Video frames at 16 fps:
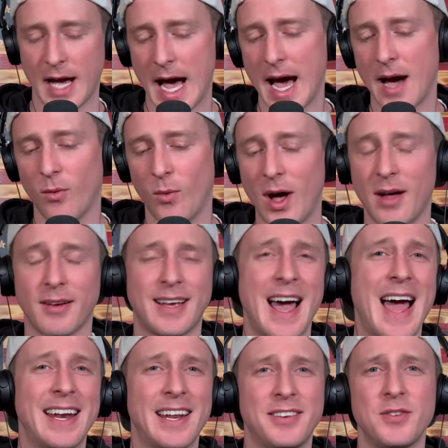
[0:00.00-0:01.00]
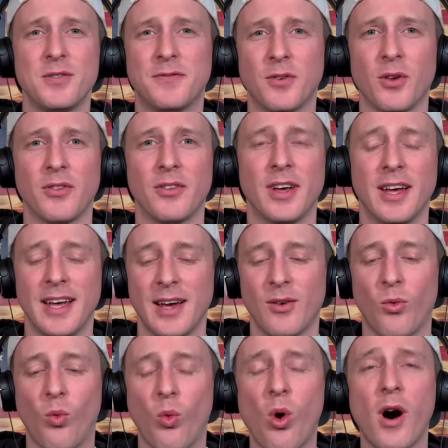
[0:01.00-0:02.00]
Well, kind of twofold.
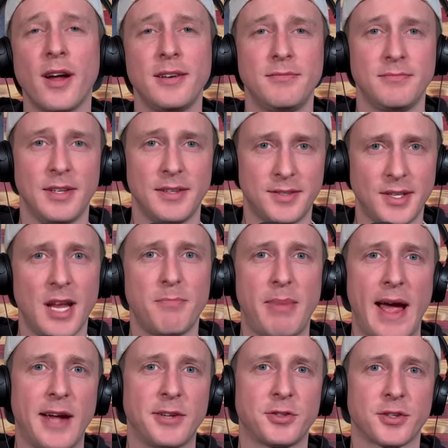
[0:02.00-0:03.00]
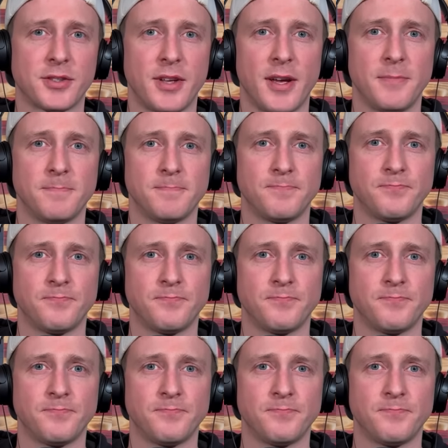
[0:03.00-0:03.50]
One, it's St. Patrick's Day.